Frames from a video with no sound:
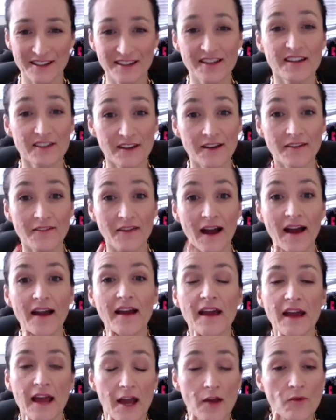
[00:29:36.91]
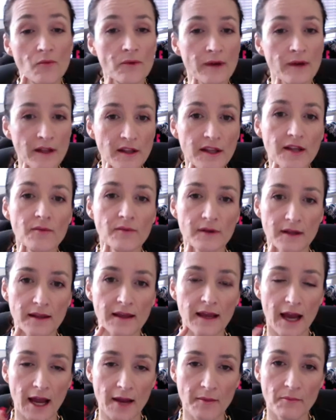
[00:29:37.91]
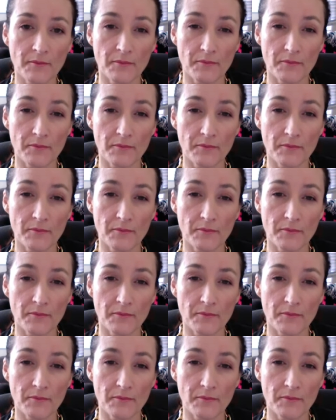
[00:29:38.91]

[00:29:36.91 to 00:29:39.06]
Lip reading: Click on that. And really, really, I